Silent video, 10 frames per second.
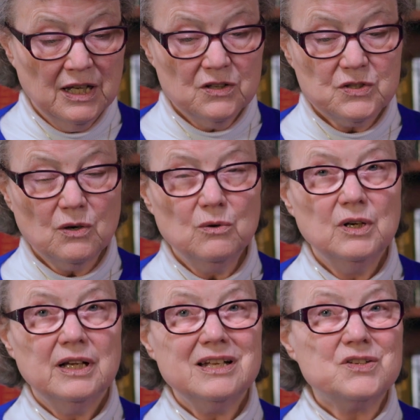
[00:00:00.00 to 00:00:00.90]

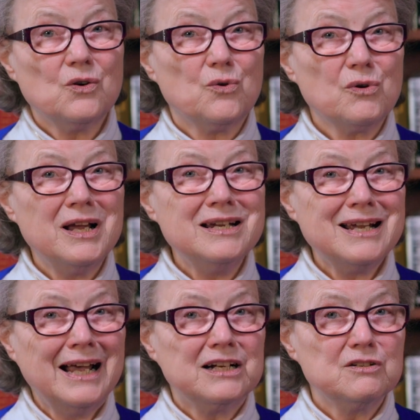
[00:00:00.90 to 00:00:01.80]
So it's a great
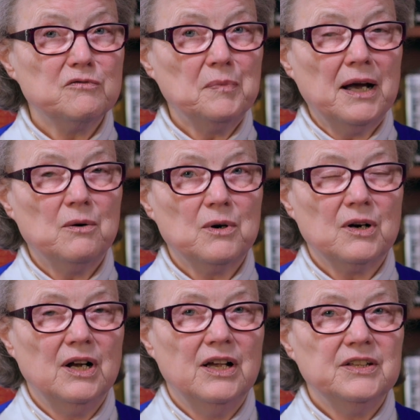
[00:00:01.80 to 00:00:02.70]
act of
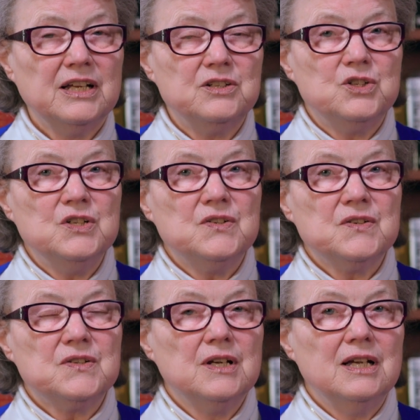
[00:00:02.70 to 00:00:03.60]
power that
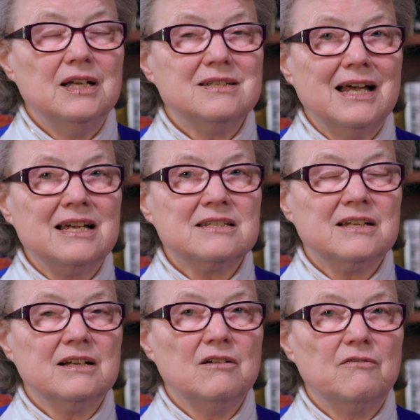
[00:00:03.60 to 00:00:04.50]
Jesus is
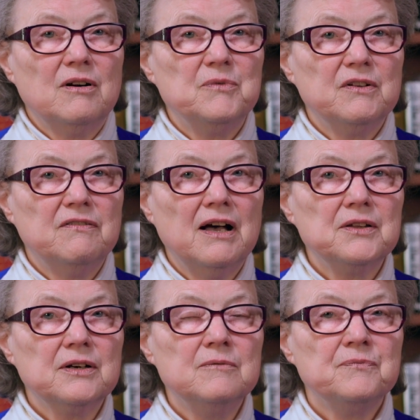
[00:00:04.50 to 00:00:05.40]
asking from the
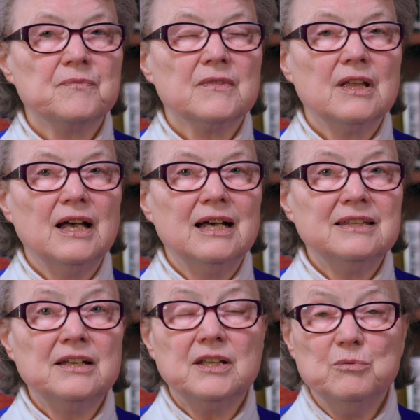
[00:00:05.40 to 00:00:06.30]
Father
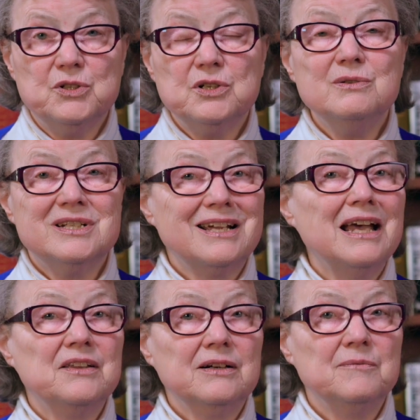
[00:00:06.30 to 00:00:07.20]
that they would do
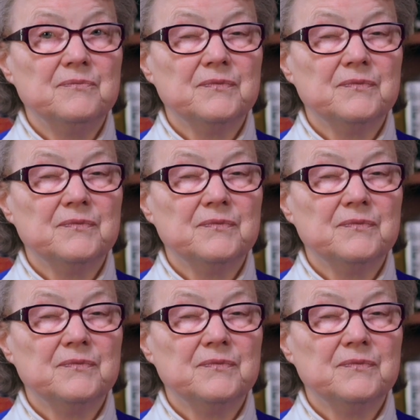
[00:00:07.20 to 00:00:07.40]
together.